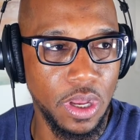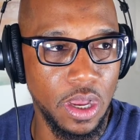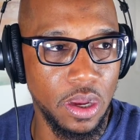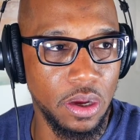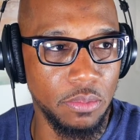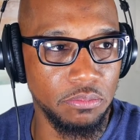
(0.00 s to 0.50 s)

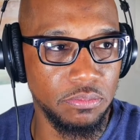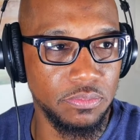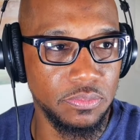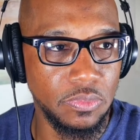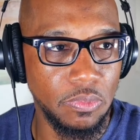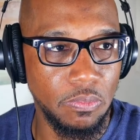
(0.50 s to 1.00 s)

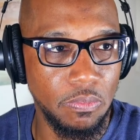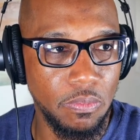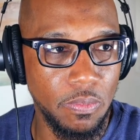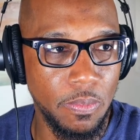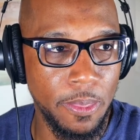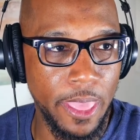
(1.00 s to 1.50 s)
Um,
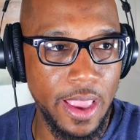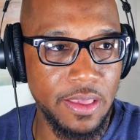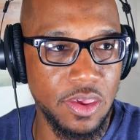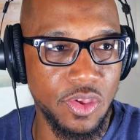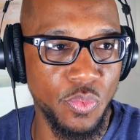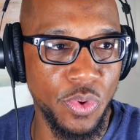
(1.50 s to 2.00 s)
they
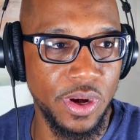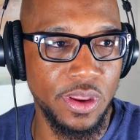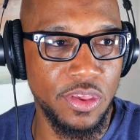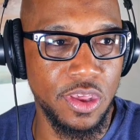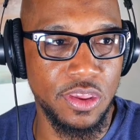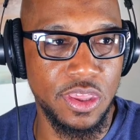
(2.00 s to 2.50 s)
just want
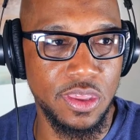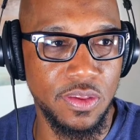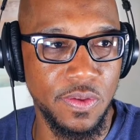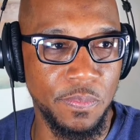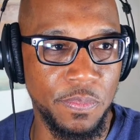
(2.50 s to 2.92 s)
to just